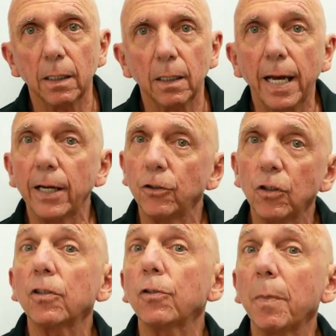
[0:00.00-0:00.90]
And
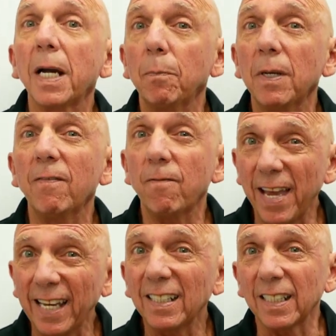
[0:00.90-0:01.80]
yours might be
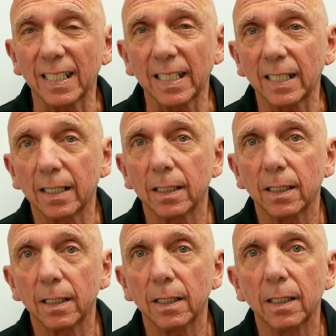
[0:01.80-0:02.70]
failing
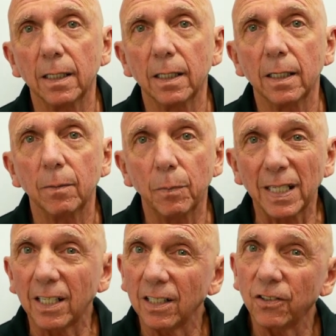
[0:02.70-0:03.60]

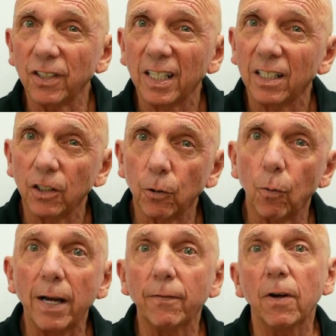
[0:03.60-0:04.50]
because your
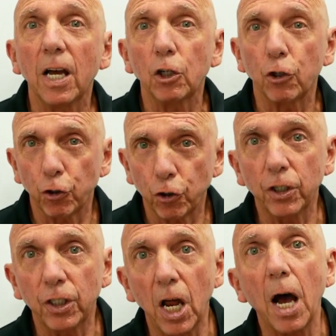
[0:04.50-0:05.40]
wife should
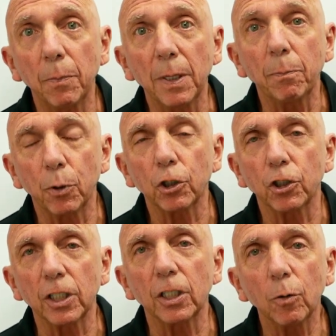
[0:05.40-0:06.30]
not be pushing
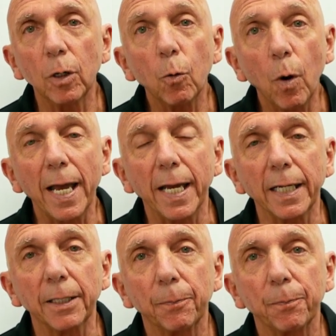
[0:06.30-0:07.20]
you away.
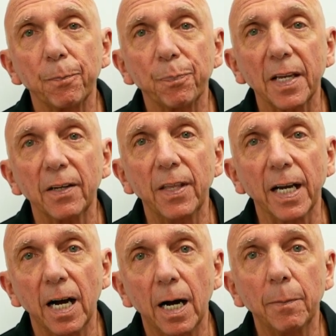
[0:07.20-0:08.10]
That
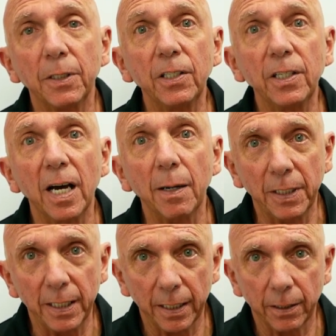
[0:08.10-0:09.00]
common
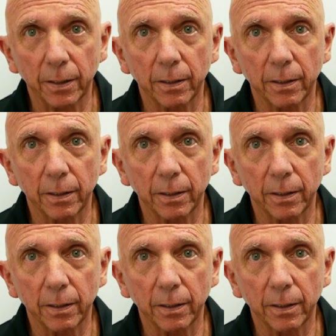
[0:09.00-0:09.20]
denominator